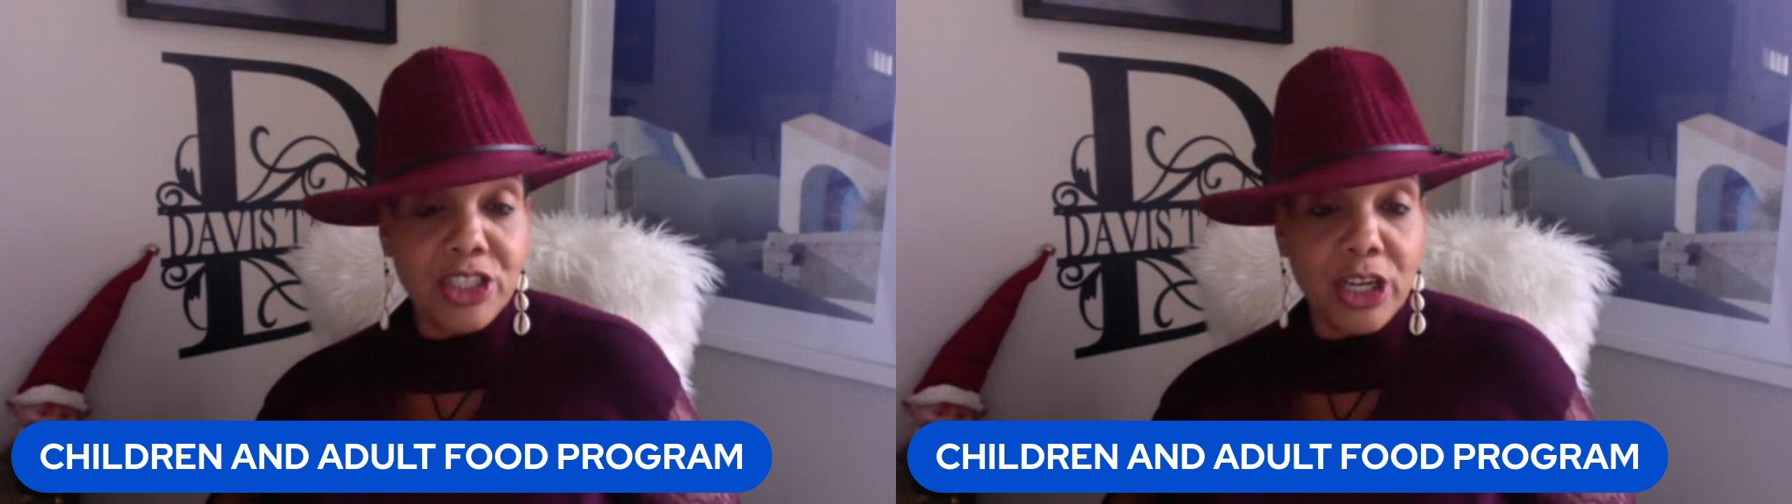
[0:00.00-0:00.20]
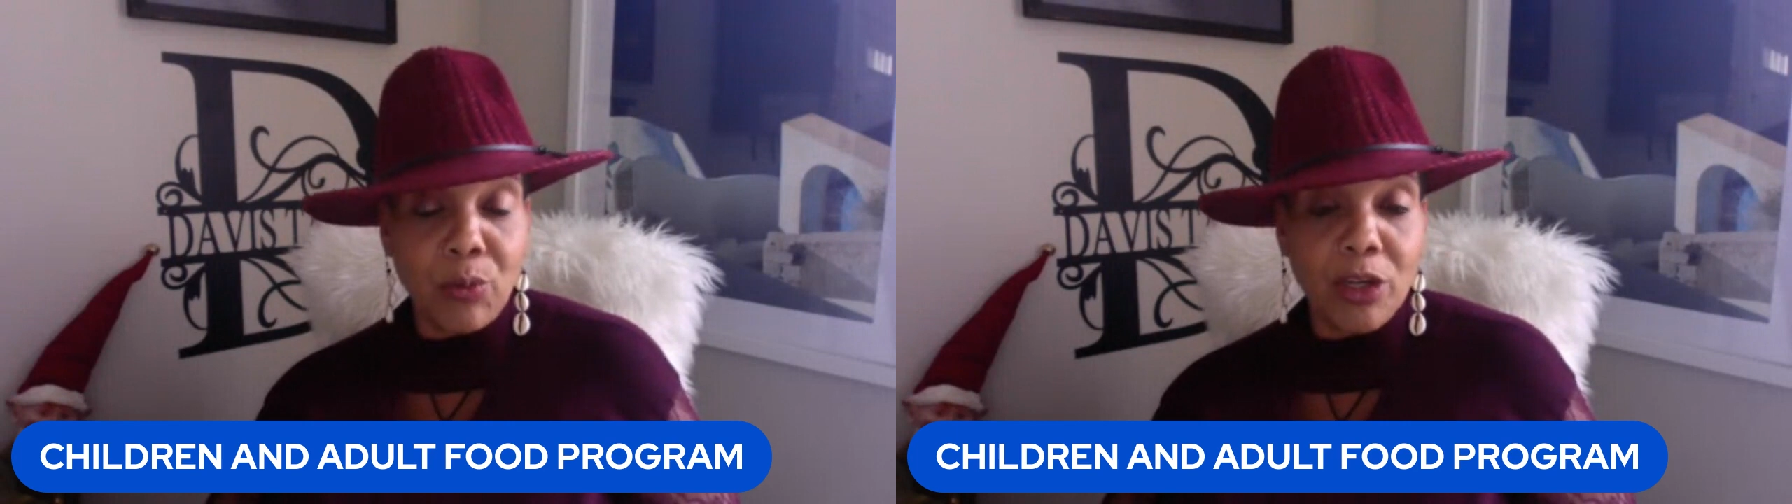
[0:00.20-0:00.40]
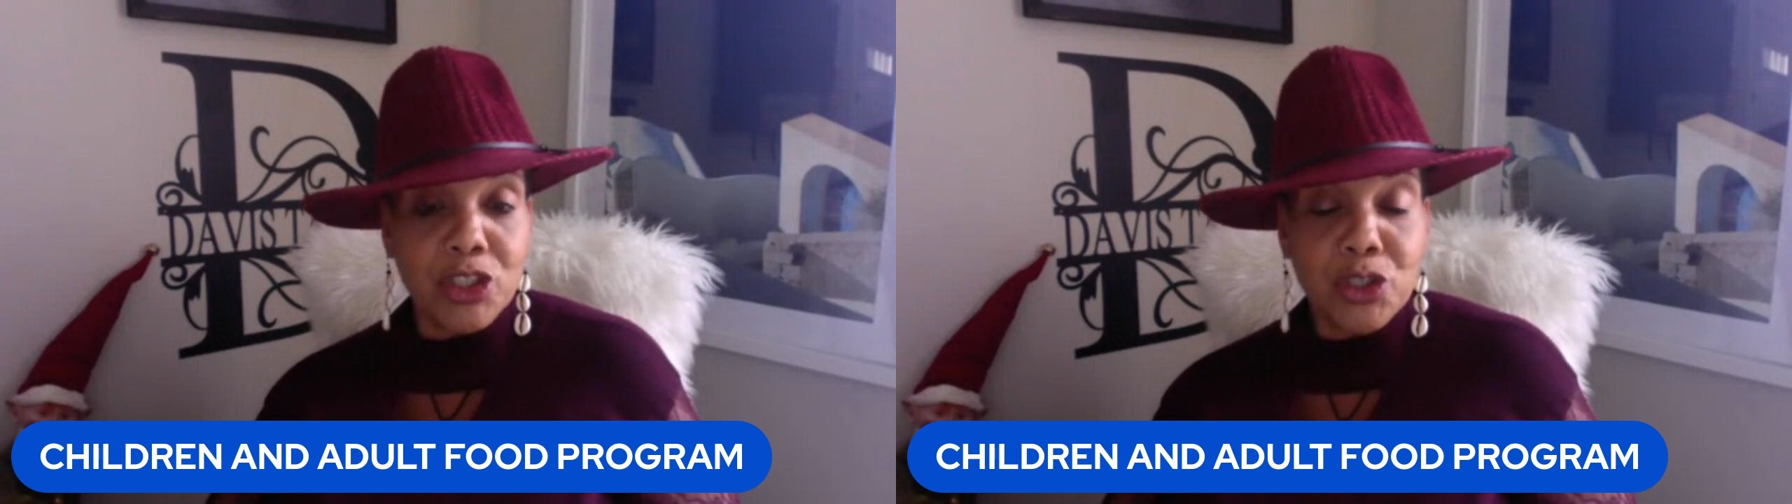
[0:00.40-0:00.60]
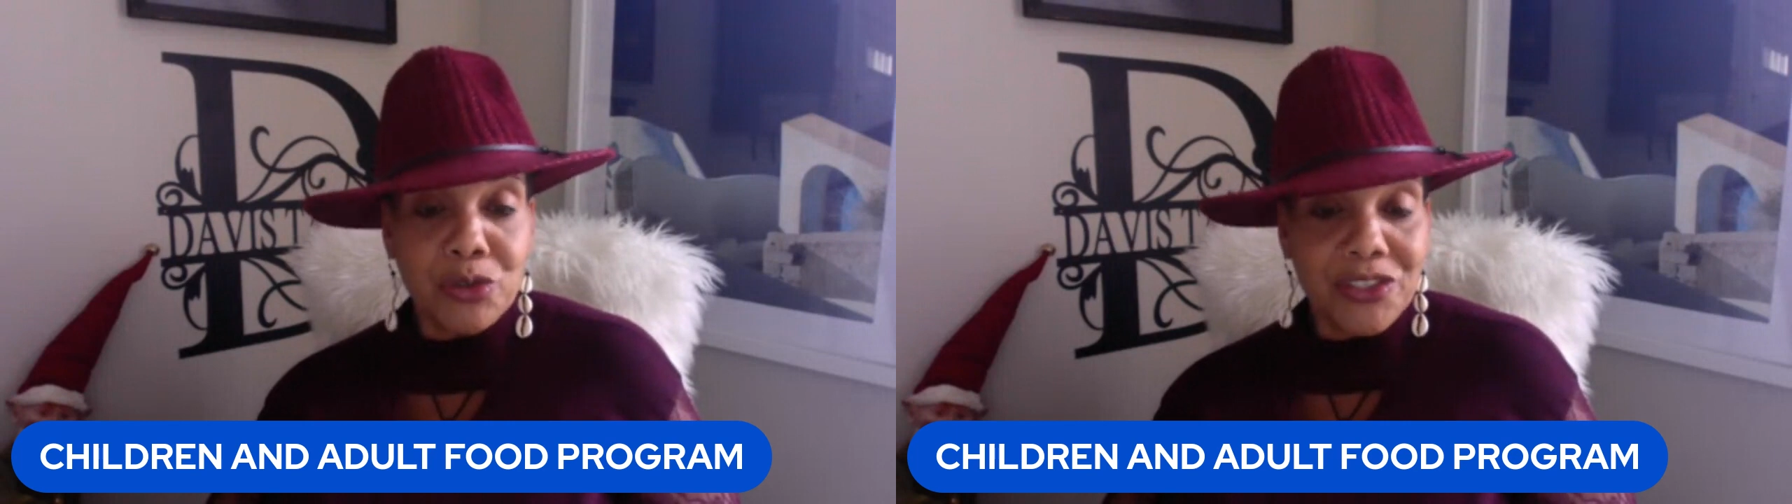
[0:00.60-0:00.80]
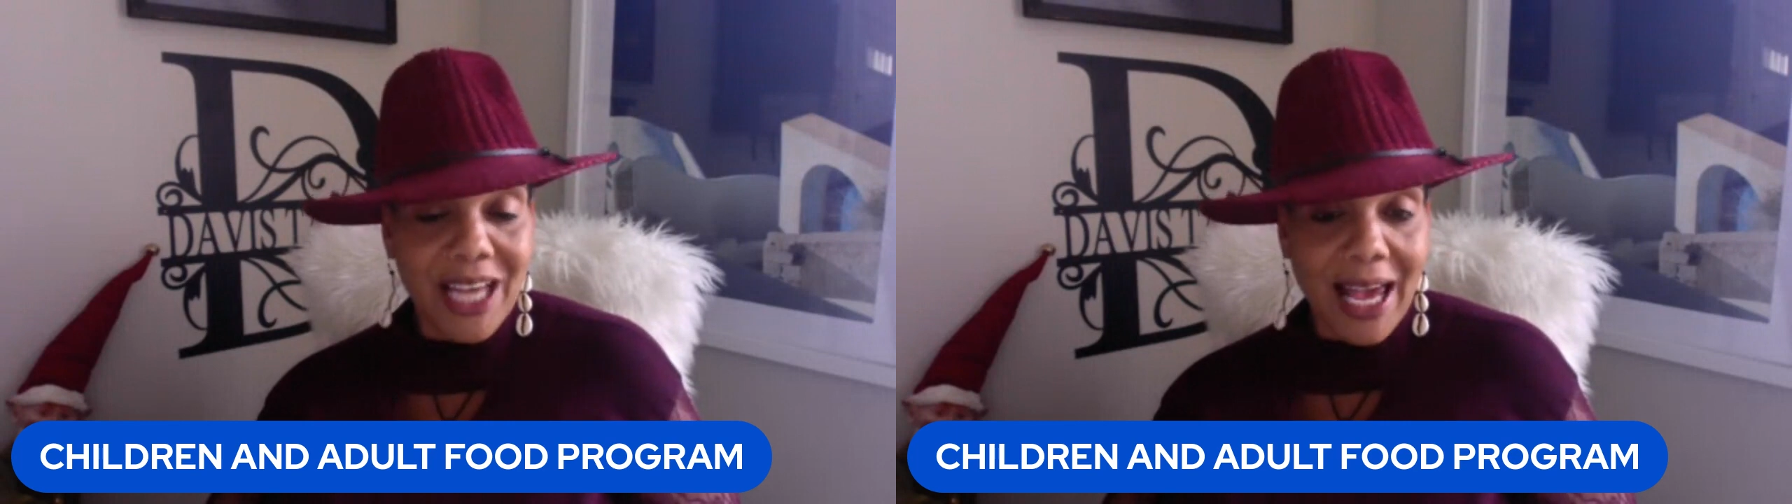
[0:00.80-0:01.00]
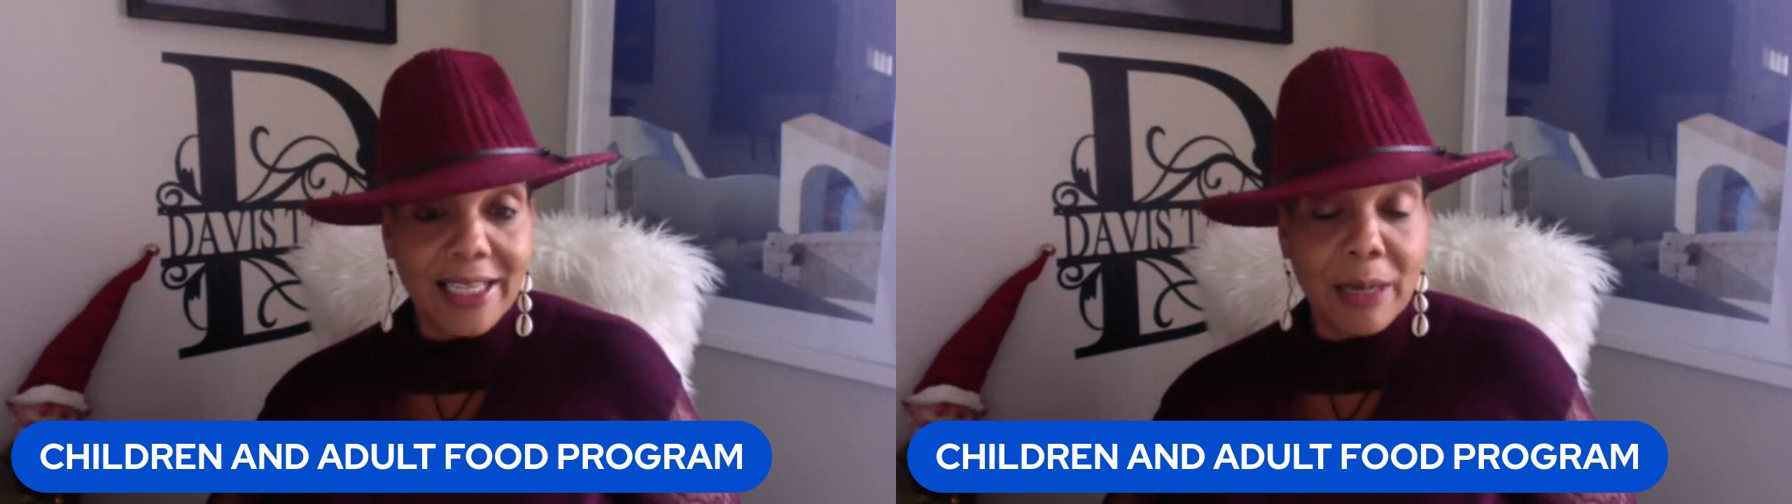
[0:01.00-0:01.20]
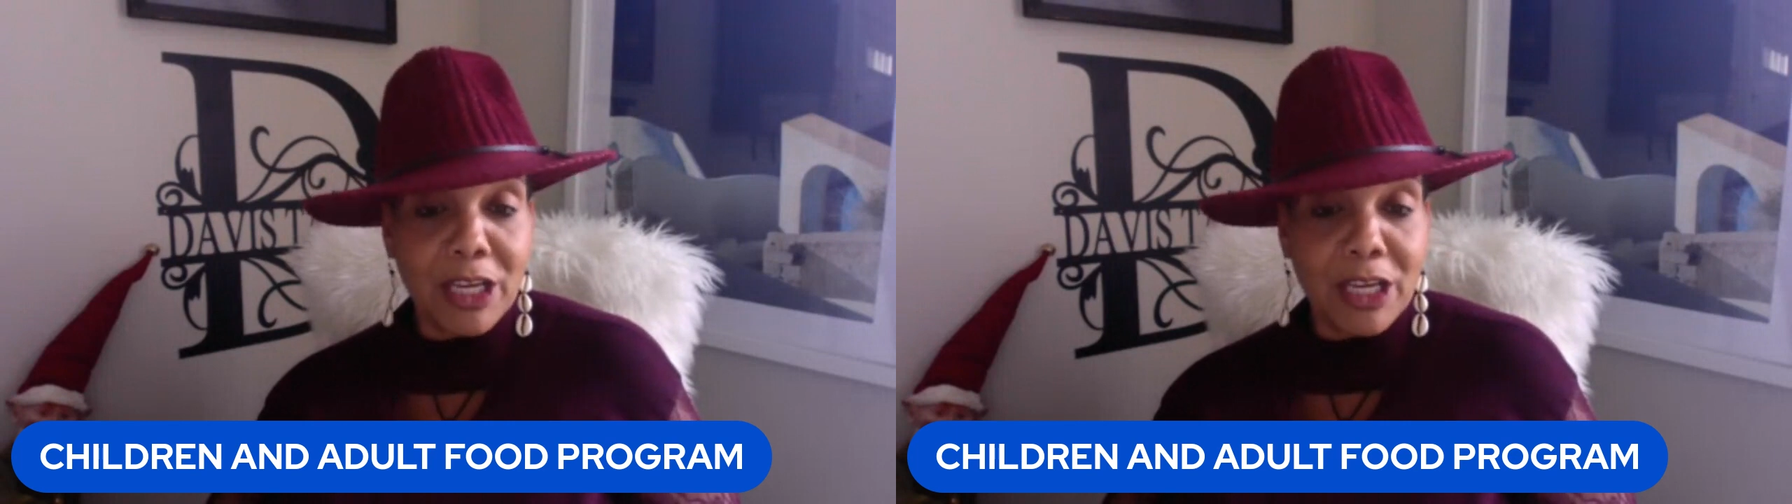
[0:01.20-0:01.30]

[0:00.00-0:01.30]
and once you sign up